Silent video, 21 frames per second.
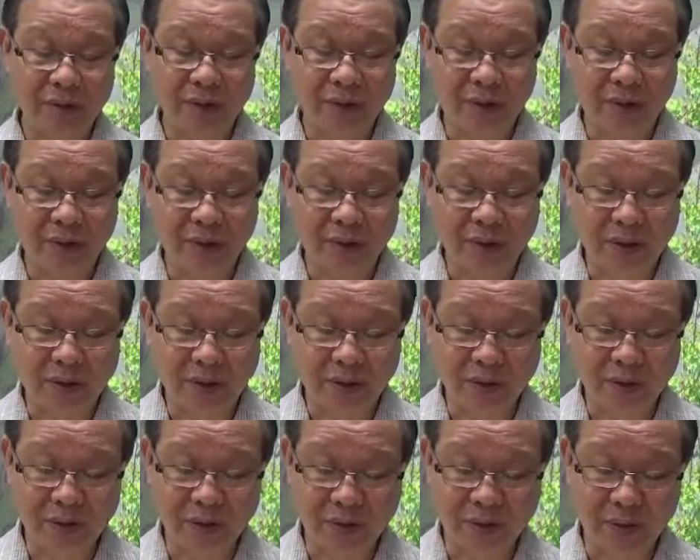the talk
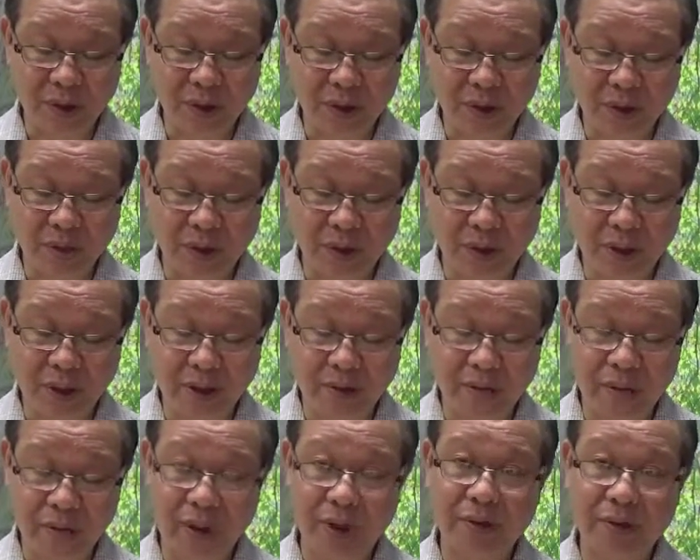for which we
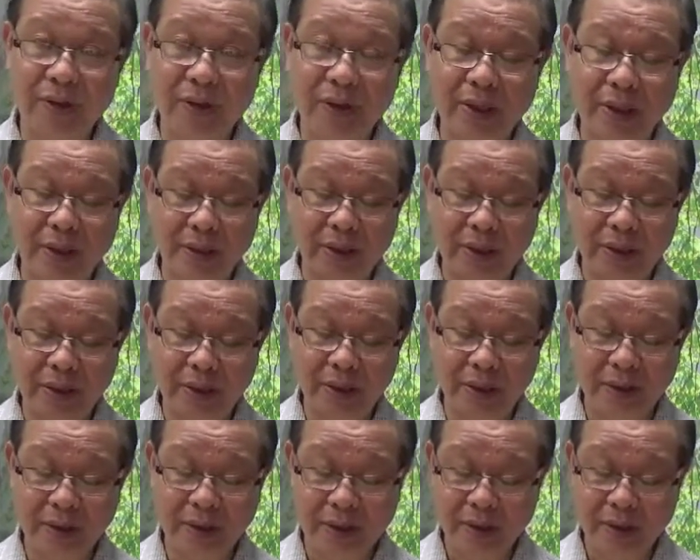have now gathered,